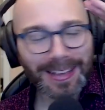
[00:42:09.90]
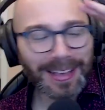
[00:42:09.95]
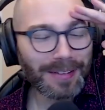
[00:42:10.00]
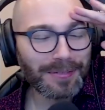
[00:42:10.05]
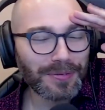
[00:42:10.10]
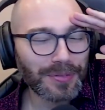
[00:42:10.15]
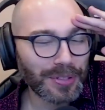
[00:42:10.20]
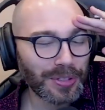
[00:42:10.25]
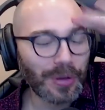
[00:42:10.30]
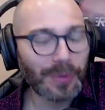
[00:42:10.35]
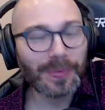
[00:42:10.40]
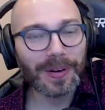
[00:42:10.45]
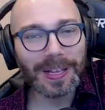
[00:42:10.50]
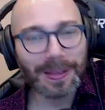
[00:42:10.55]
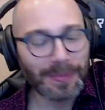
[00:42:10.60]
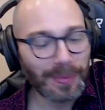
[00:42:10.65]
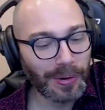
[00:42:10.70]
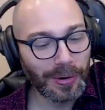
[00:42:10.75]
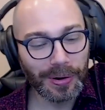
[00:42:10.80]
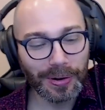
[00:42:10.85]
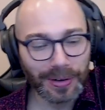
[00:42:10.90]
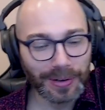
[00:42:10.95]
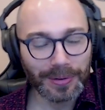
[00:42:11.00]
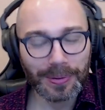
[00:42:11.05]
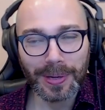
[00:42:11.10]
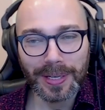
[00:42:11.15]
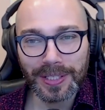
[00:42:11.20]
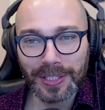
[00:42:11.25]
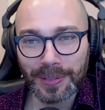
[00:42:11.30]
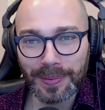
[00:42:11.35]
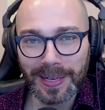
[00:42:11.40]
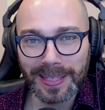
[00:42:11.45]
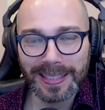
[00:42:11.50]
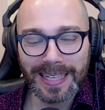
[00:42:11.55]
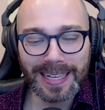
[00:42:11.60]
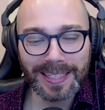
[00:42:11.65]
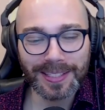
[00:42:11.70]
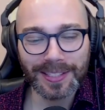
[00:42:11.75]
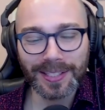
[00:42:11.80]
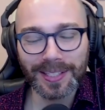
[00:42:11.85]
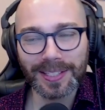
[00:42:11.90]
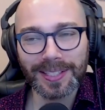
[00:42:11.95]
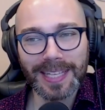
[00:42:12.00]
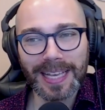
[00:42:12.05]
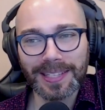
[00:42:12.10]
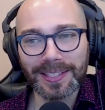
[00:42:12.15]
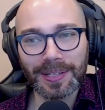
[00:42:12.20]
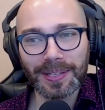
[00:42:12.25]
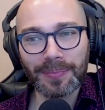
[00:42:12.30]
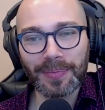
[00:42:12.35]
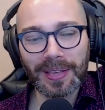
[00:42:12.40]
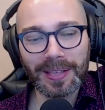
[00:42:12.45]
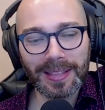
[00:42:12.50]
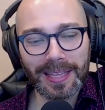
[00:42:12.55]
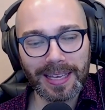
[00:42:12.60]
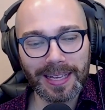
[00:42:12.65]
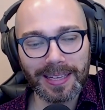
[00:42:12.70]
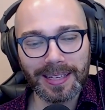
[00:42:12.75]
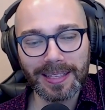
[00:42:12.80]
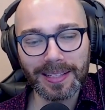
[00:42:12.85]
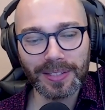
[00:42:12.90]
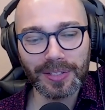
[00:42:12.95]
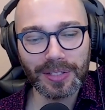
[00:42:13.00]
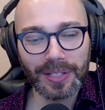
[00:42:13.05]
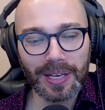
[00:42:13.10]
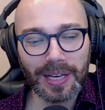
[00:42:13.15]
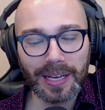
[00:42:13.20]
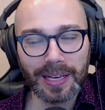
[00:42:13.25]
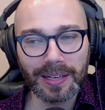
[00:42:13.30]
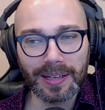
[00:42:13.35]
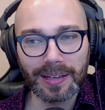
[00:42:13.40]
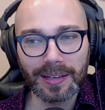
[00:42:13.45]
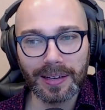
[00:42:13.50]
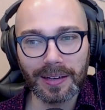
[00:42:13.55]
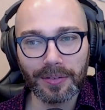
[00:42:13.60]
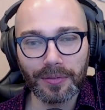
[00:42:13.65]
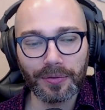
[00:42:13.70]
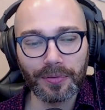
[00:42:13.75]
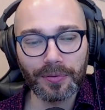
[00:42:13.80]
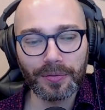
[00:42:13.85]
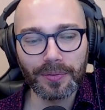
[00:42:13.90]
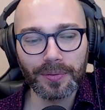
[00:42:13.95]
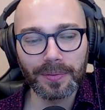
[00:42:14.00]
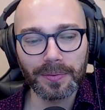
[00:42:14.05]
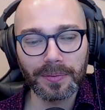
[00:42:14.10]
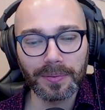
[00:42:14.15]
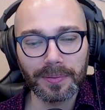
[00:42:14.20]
have so many more questions about that, just because that's something that is of